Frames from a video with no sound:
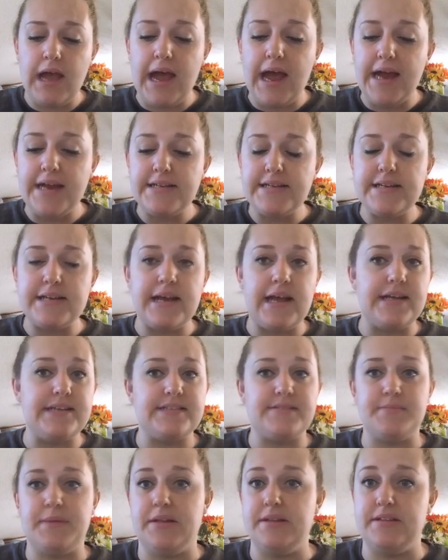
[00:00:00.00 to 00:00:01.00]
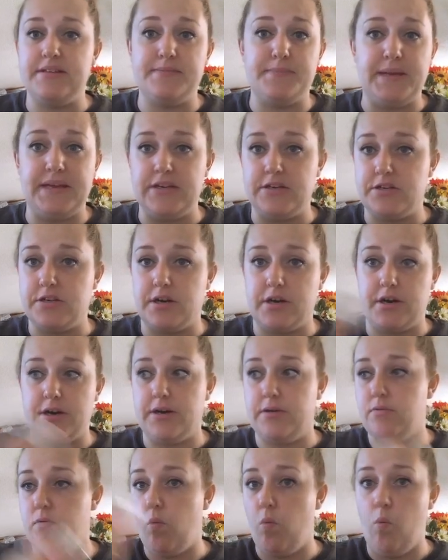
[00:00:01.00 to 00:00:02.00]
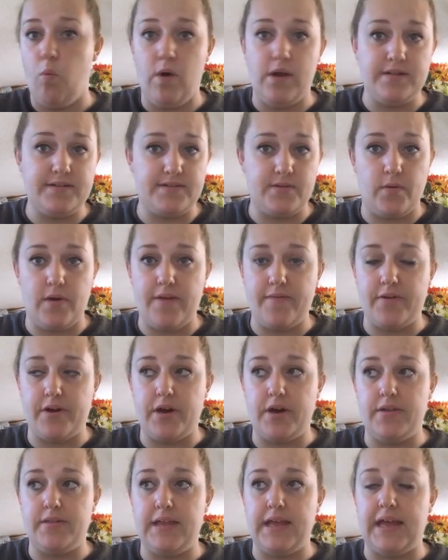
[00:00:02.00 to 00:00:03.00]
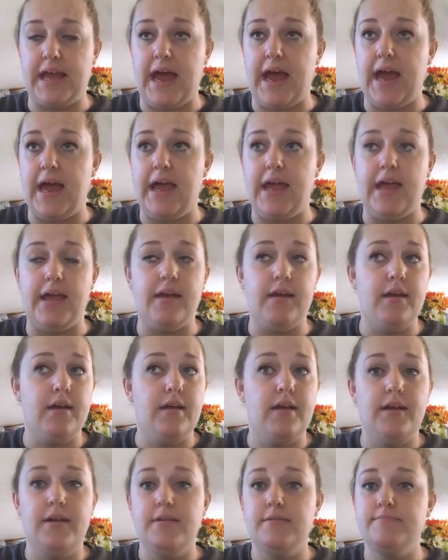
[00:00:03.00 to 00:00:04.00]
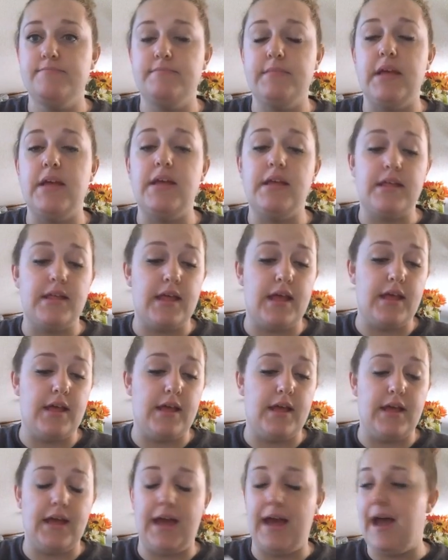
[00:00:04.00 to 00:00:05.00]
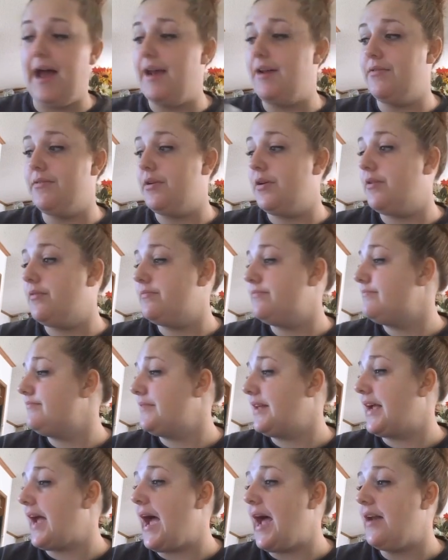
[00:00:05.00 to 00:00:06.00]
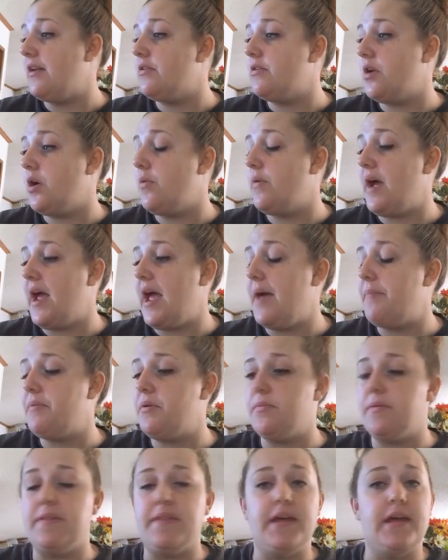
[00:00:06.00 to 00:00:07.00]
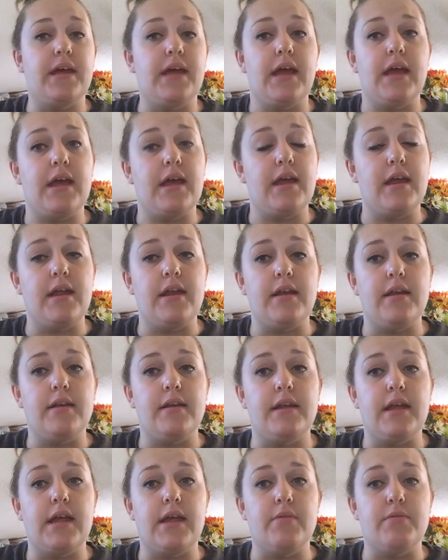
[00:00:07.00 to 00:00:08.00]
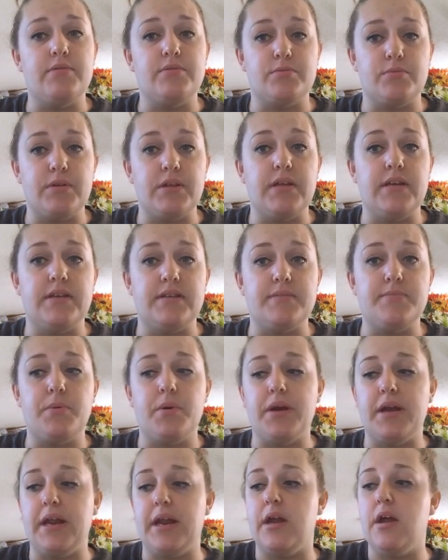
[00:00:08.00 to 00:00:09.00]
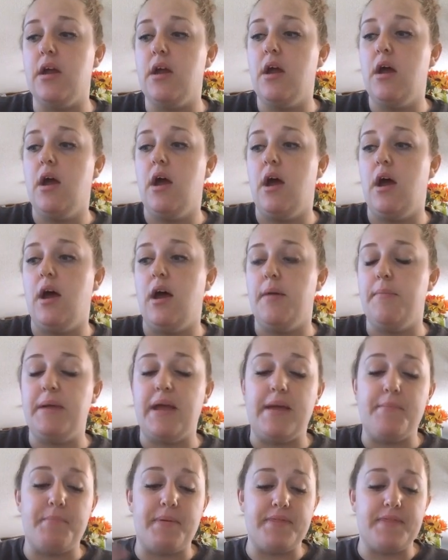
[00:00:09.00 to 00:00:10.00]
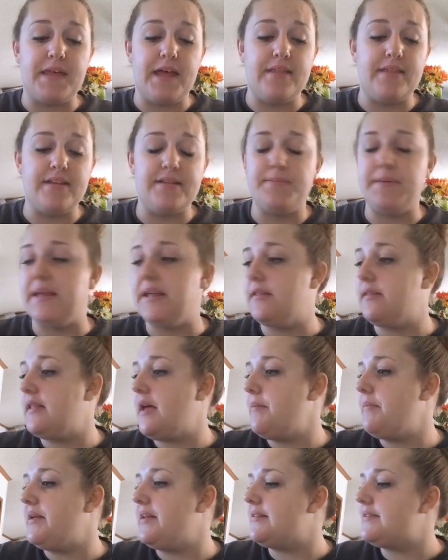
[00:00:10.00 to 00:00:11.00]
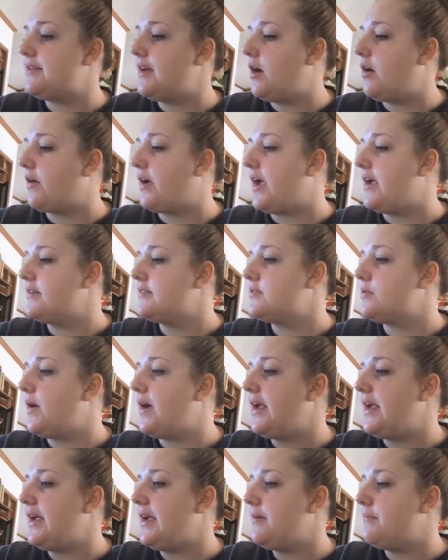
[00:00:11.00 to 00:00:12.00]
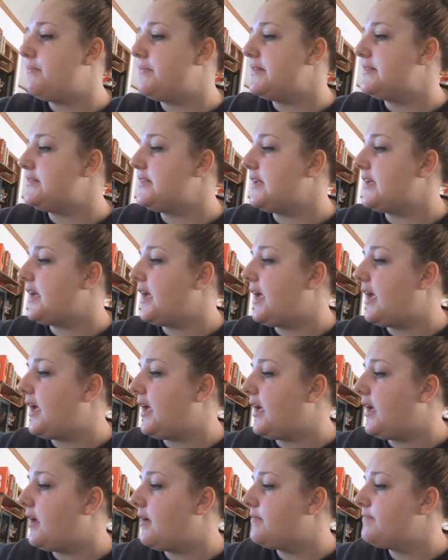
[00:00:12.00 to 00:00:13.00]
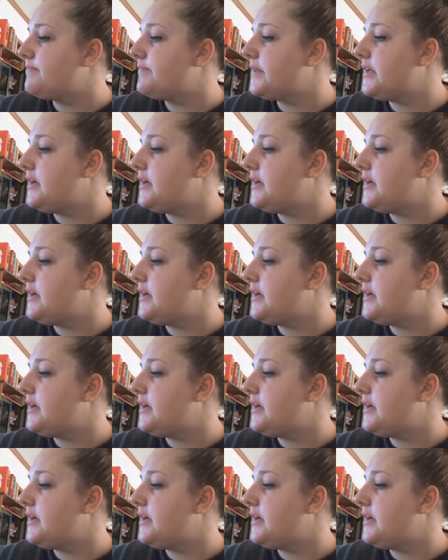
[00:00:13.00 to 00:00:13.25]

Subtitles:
I did not smell this Pink Sugar whatsoever. Like, I don't know. Like, I don't know what happened with it, and it was really disappointing. But then this Pink Lemons, okay, so I am missing a